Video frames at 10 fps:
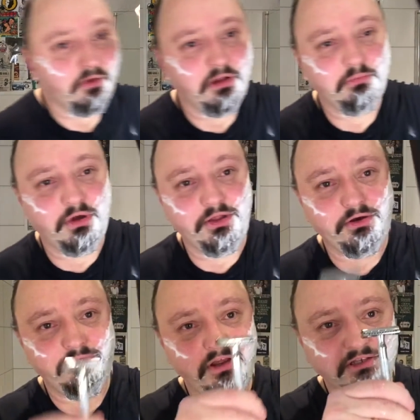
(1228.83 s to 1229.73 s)
all
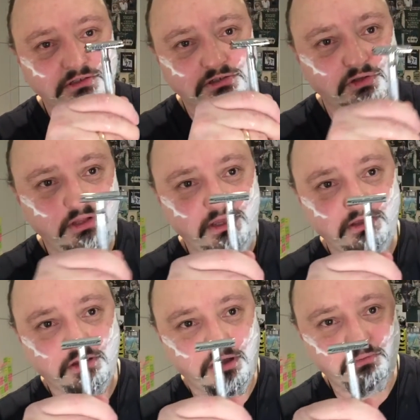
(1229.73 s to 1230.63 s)
modern razors
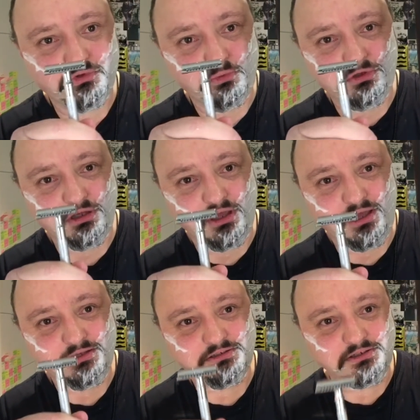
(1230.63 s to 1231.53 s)
today comes with the
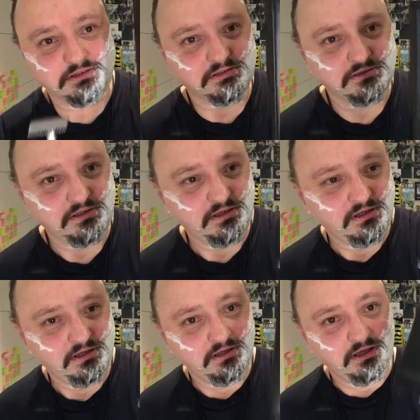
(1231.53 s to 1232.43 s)
cases,
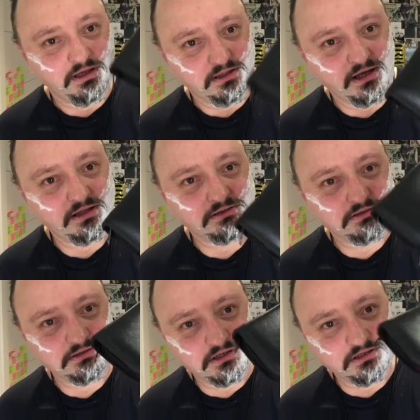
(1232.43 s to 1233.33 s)
and
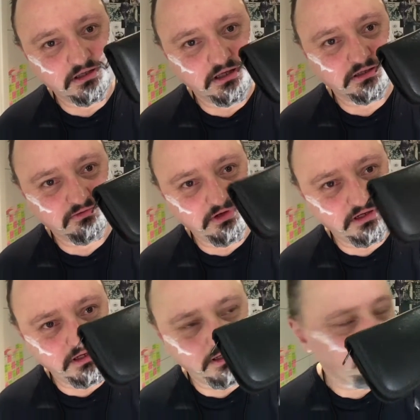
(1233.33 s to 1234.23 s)
that I think is
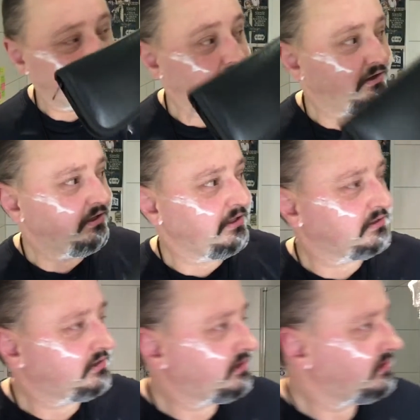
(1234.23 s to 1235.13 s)
really
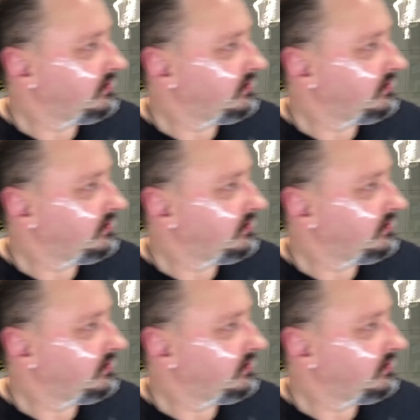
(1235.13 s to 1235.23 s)
neat